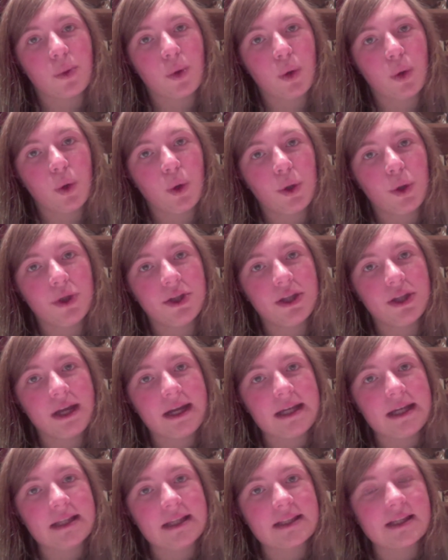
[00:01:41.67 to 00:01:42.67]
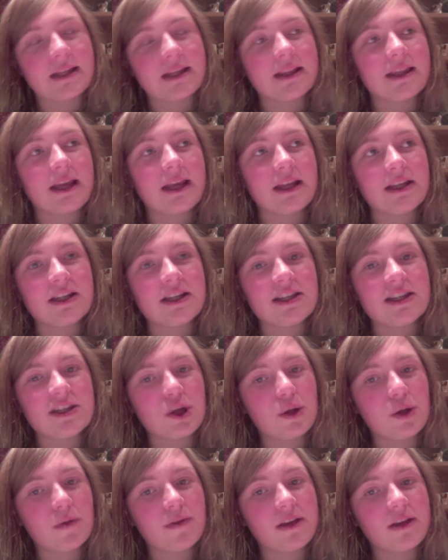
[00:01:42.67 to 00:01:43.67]
all night and then
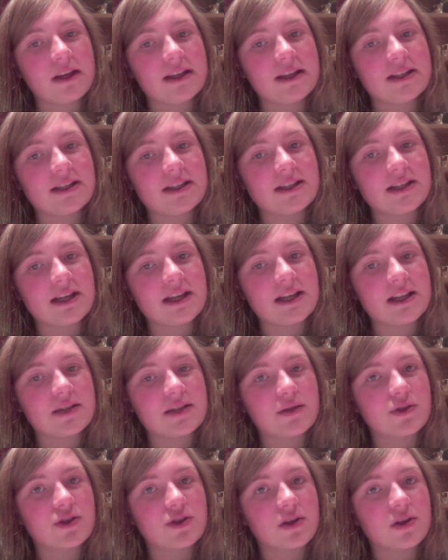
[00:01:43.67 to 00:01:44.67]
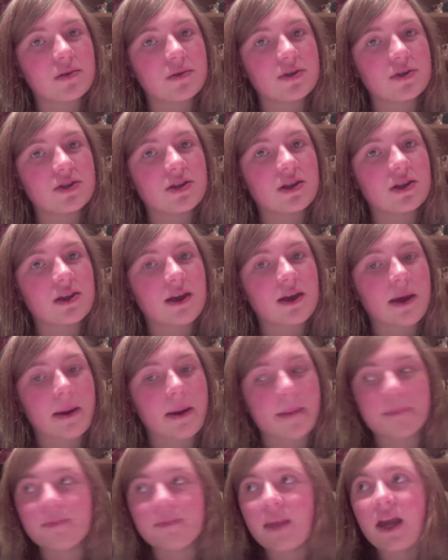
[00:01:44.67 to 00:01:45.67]
dissolving into tears because I wasn't
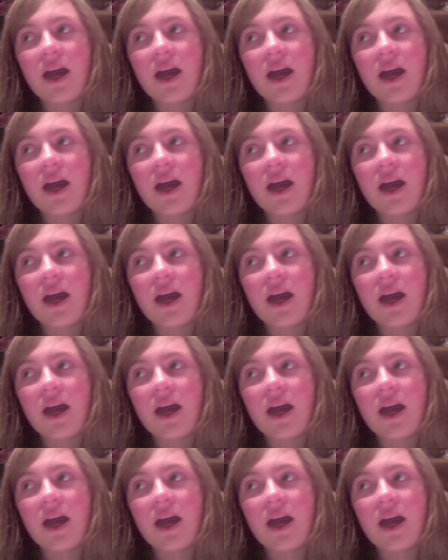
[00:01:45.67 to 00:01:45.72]
there.